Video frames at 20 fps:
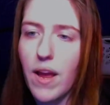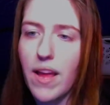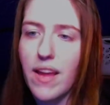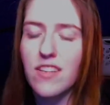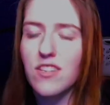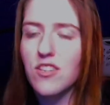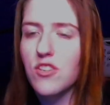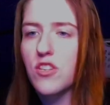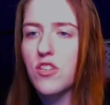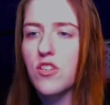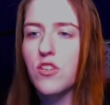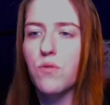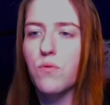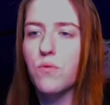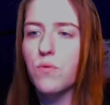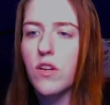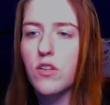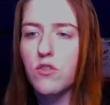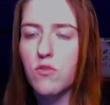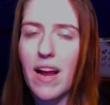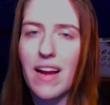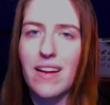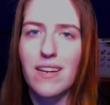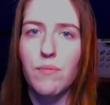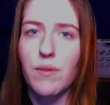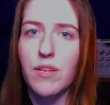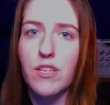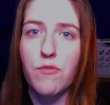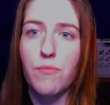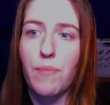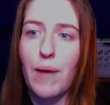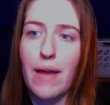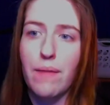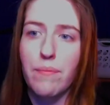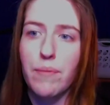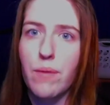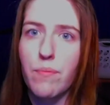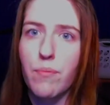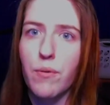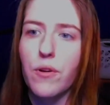It's just you attract a bunch of bad
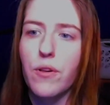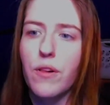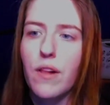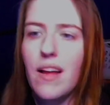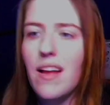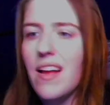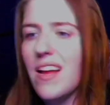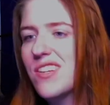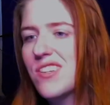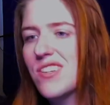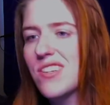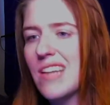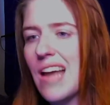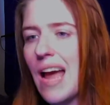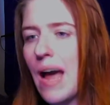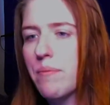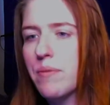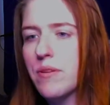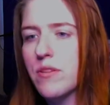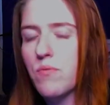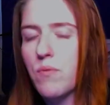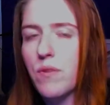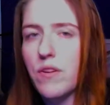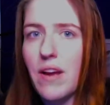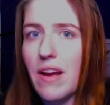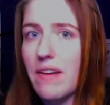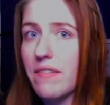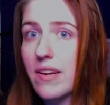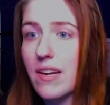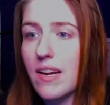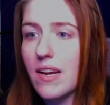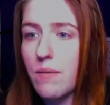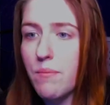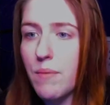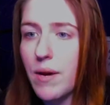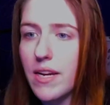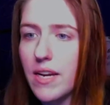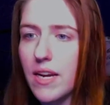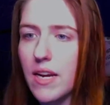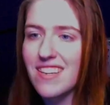people. It just happens when you have that kind of
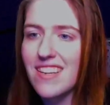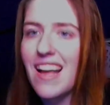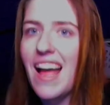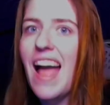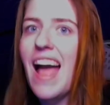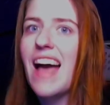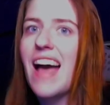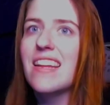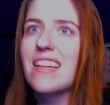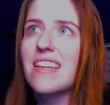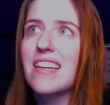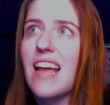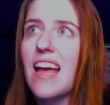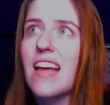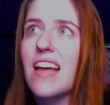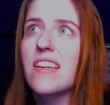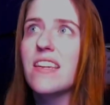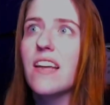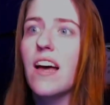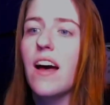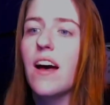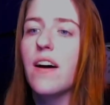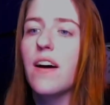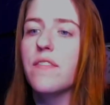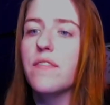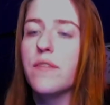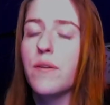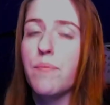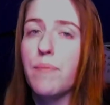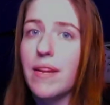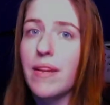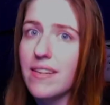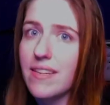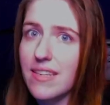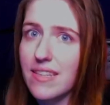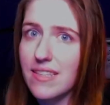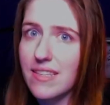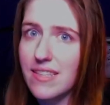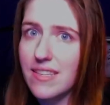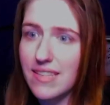money. And at the end of the
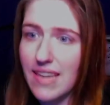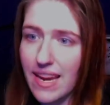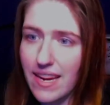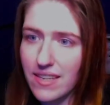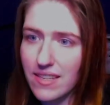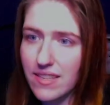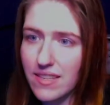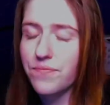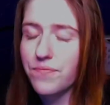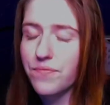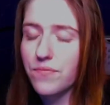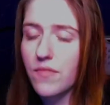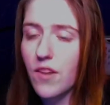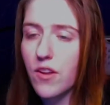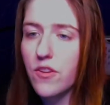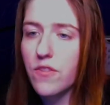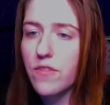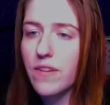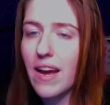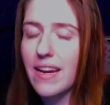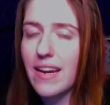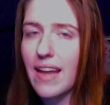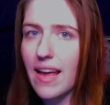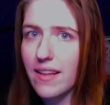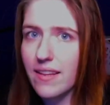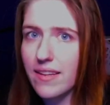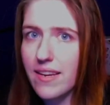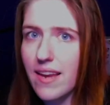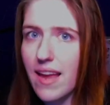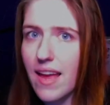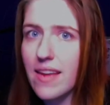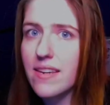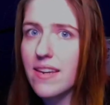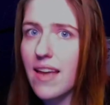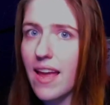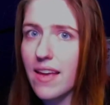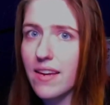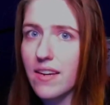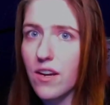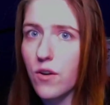Benedict Estate, you've got Ellie and
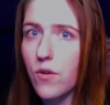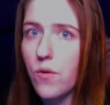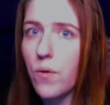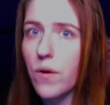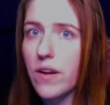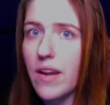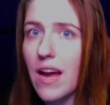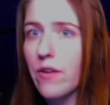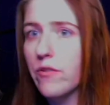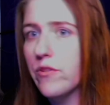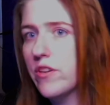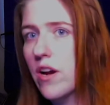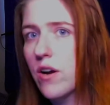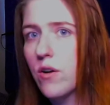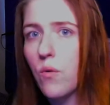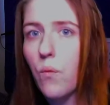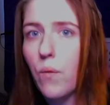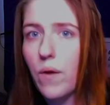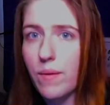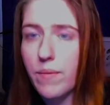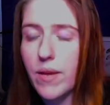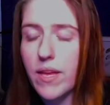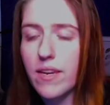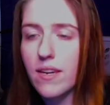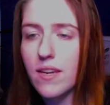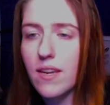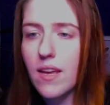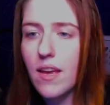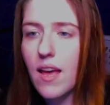Anna, who are now young women.